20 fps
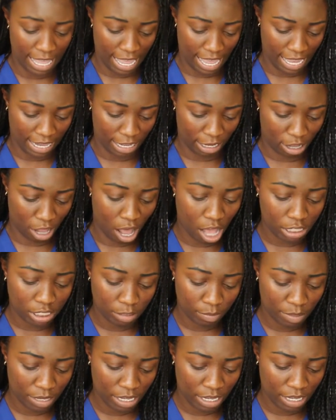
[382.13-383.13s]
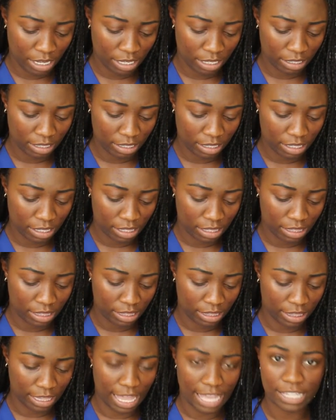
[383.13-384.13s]
And it cost me
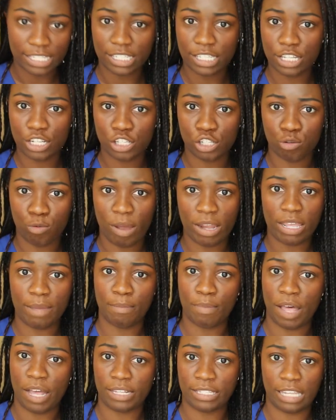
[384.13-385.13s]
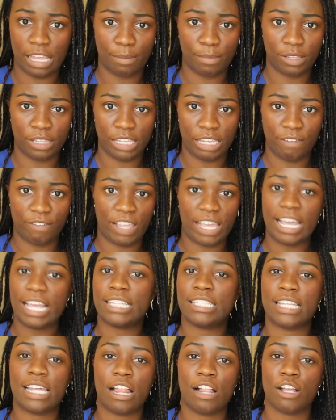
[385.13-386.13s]
less than 20 bucks, I believe. Like I
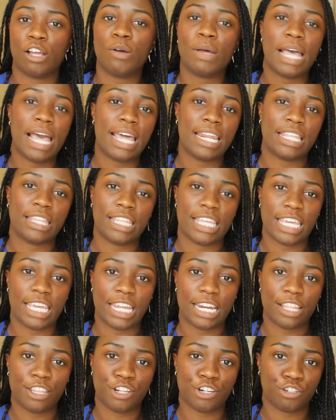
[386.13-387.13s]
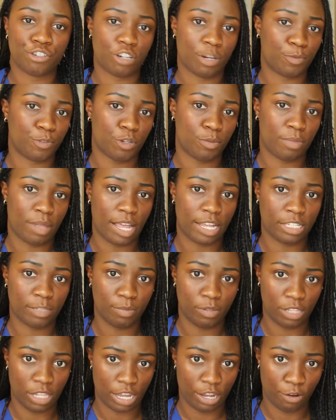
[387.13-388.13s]
said, I'll go ahead and link it in the description box
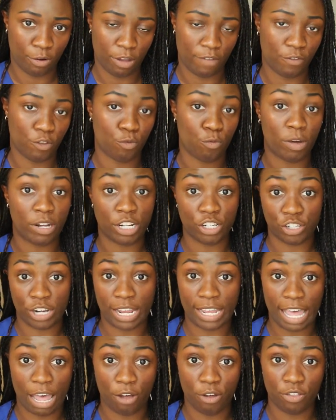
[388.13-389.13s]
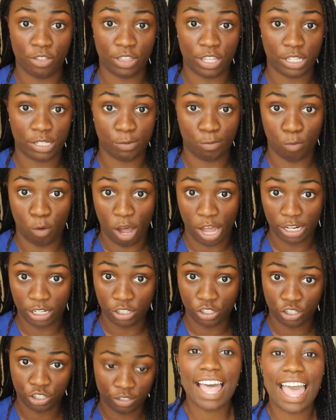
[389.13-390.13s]
below if you want to check out this
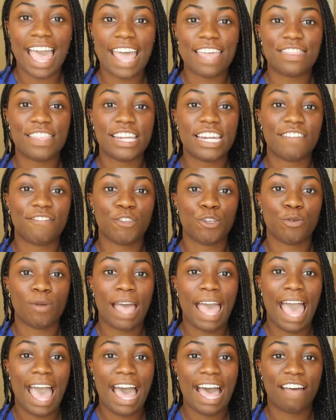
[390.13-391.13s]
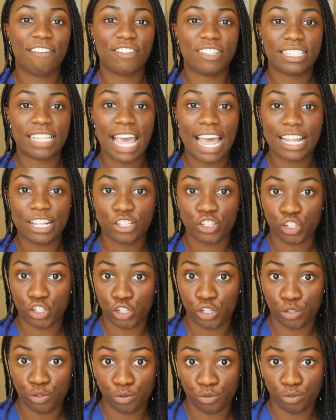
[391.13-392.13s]
watch. And then if you have
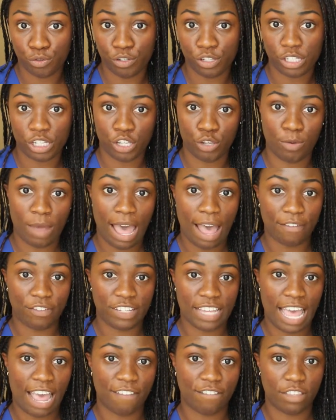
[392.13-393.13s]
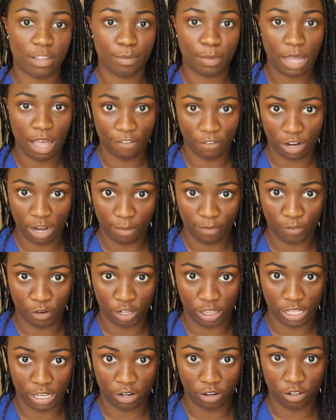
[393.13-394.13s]
tattoos, you have to have them covered up for
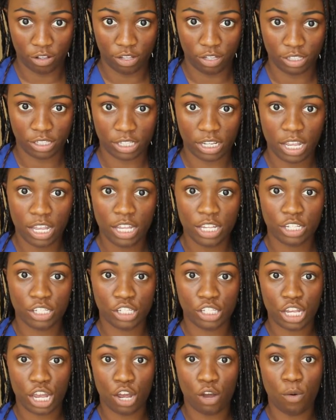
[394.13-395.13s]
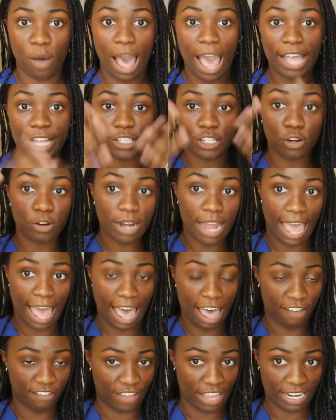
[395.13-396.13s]
clinicals. So I don't
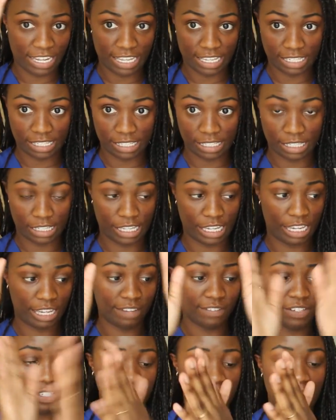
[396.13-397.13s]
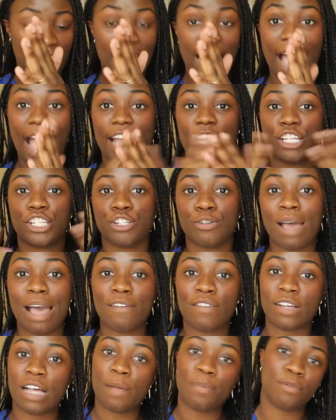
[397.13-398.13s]
have any sleeves. I do
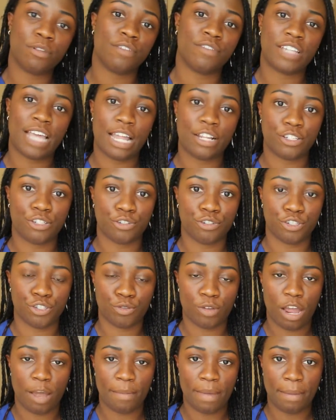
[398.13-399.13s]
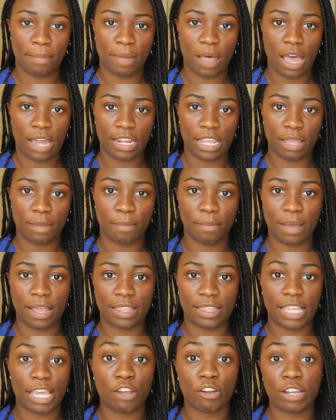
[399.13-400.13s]
have a couple of tattoos throughout my body,
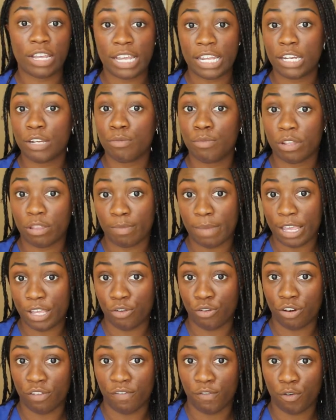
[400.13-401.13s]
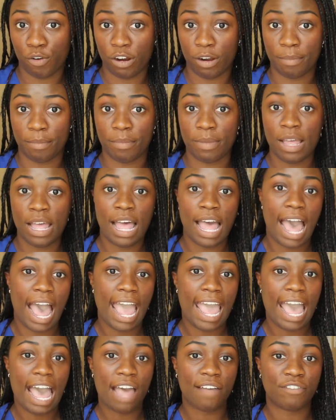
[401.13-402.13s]
but they are hidden with my uniform.
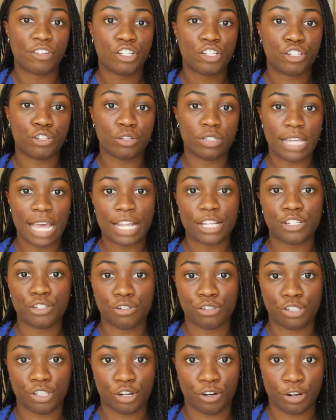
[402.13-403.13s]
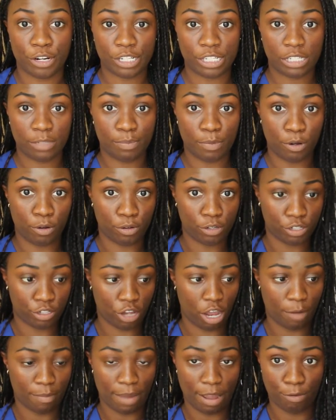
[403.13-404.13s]
I have two tattoos that are exposed
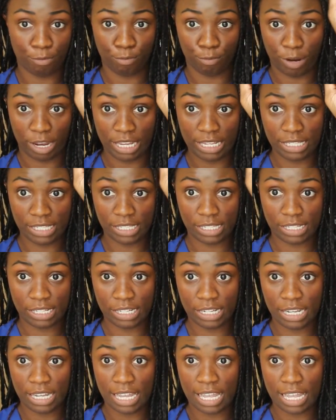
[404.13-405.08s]
on my wrist.